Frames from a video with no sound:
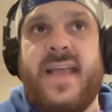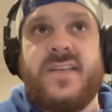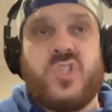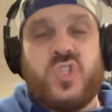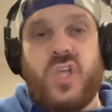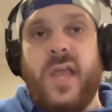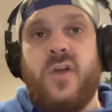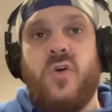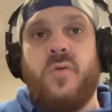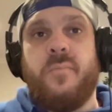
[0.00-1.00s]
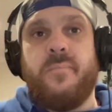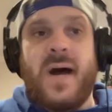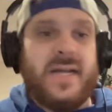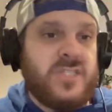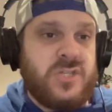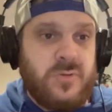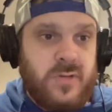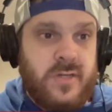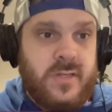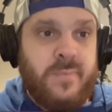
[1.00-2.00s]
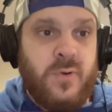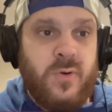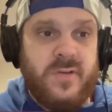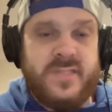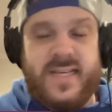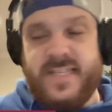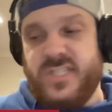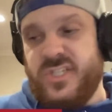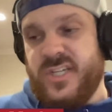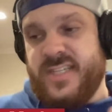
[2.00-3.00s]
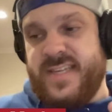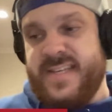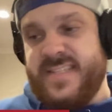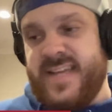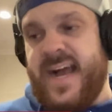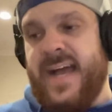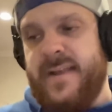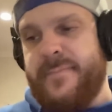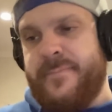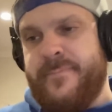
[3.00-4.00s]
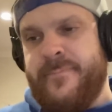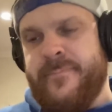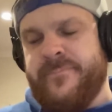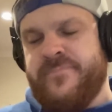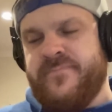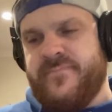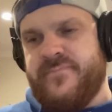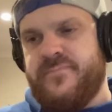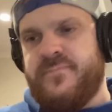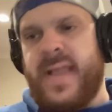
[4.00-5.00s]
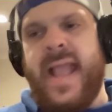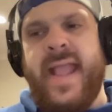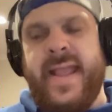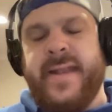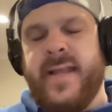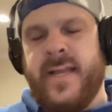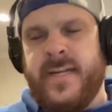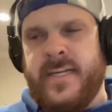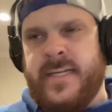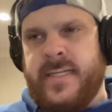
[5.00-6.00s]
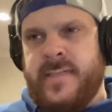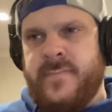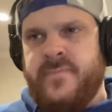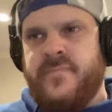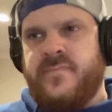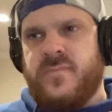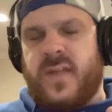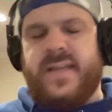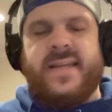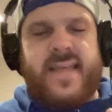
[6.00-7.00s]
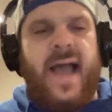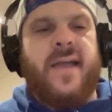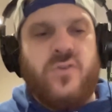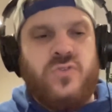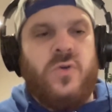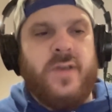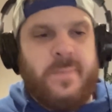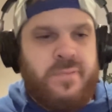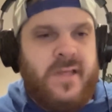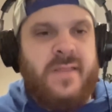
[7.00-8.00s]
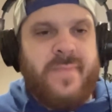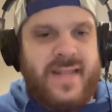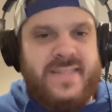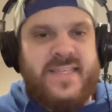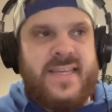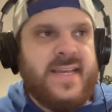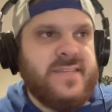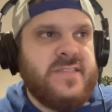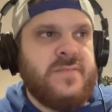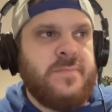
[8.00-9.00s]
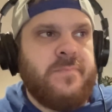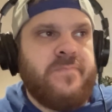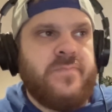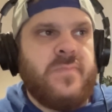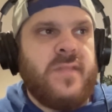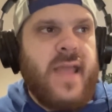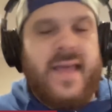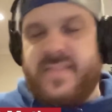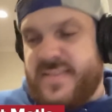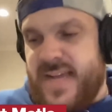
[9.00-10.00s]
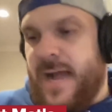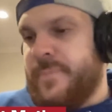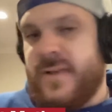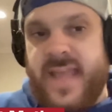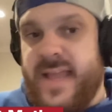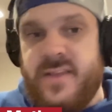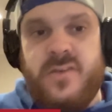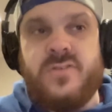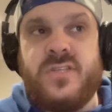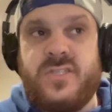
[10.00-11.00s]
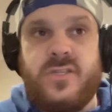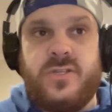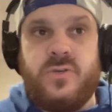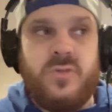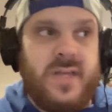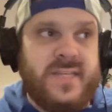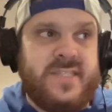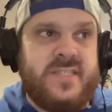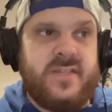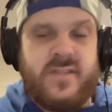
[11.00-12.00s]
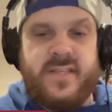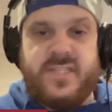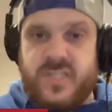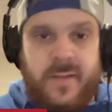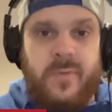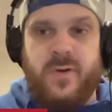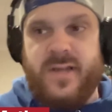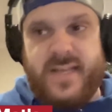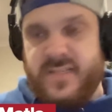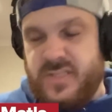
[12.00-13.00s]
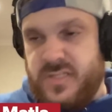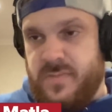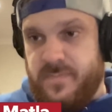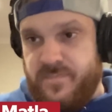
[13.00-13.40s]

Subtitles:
a cycle monster along the boards. It's just he's not paid like a guy who's going to play the minutes he is. At the top of Kent Hughes' to-do list this summer is